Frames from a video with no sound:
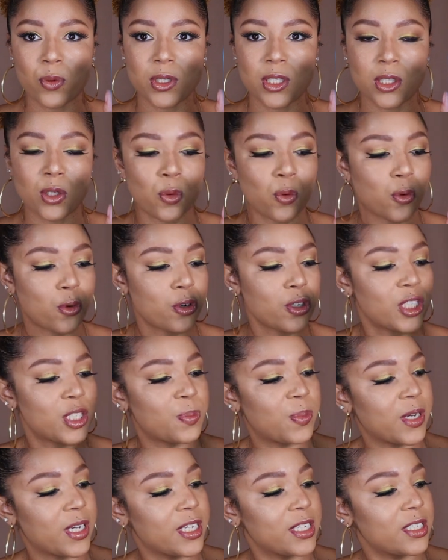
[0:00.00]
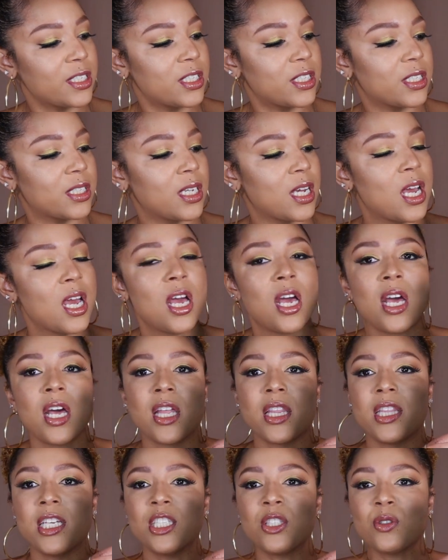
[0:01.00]
what's the orange sponge.
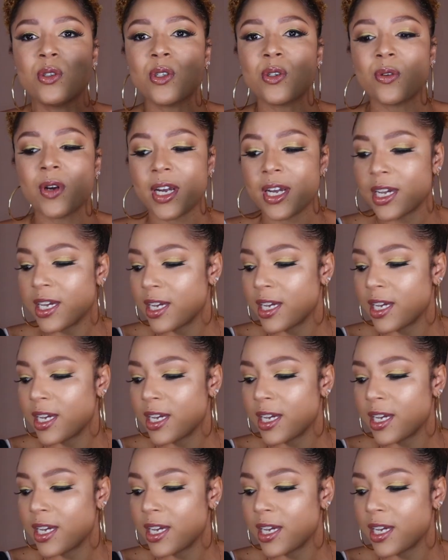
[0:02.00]
This one right